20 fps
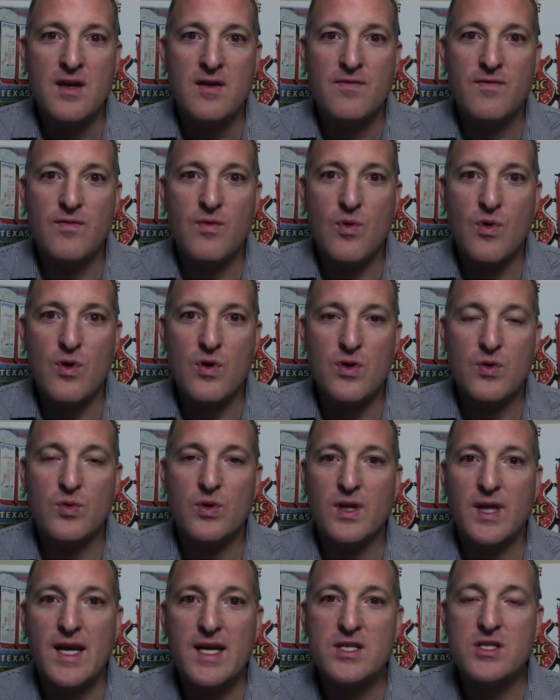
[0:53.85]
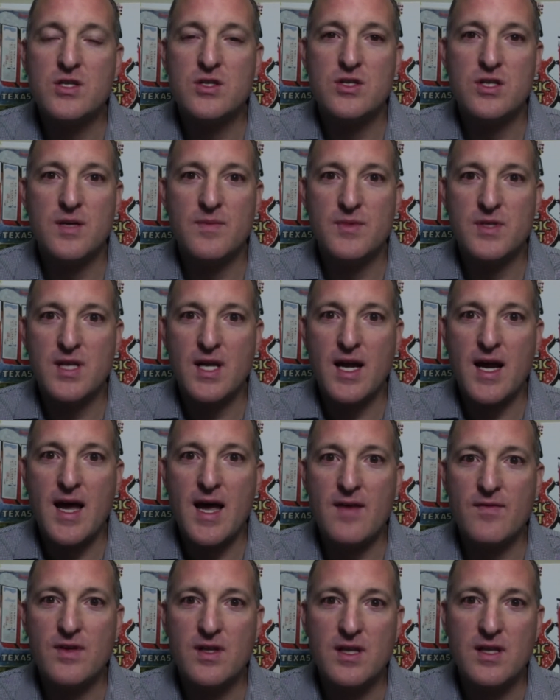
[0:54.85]
for the relationships that I
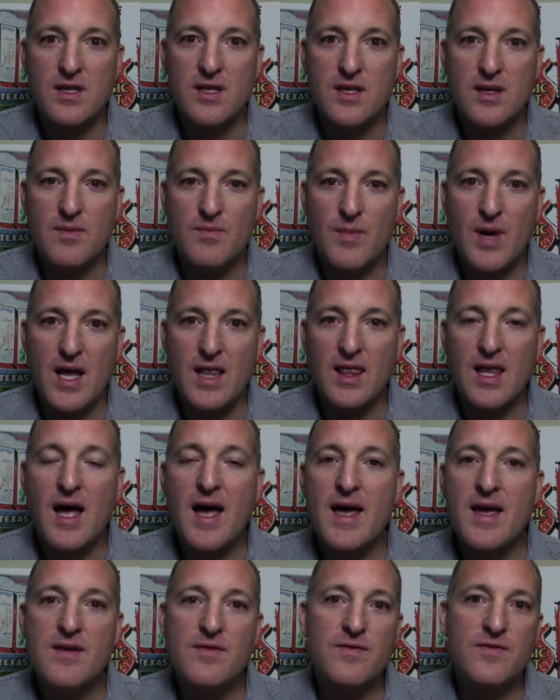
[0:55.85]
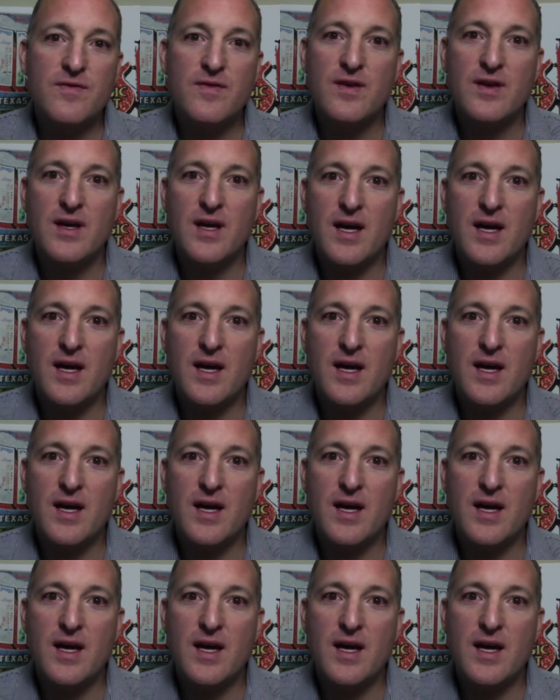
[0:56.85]
have in my life,